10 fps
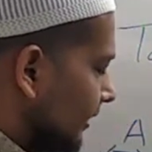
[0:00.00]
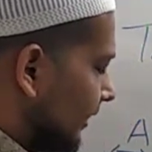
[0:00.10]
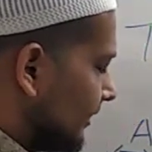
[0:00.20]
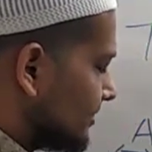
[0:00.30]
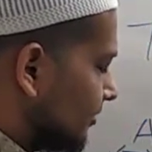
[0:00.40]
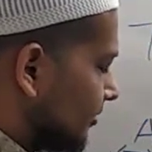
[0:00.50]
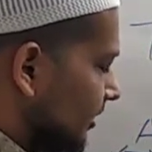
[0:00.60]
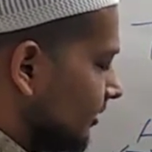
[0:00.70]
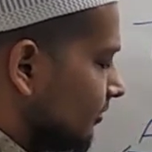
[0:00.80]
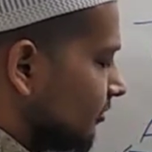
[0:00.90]
it is
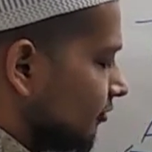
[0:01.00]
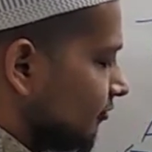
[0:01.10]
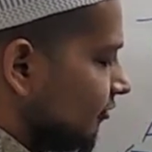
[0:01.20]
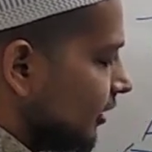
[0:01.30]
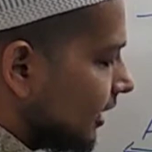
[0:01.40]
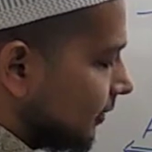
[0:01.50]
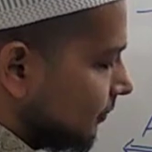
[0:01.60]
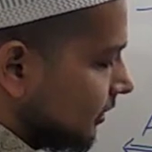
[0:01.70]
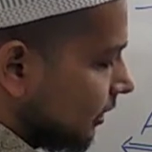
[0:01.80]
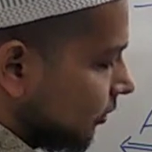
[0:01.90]
our
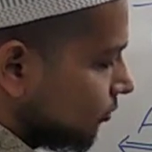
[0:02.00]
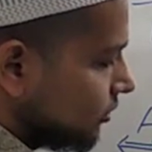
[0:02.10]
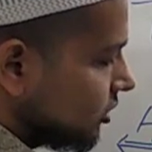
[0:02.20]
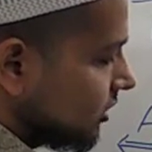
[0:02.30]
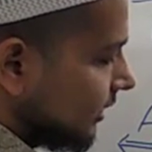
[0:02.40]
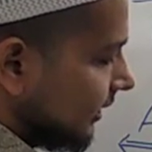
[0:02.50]
VIP lounge,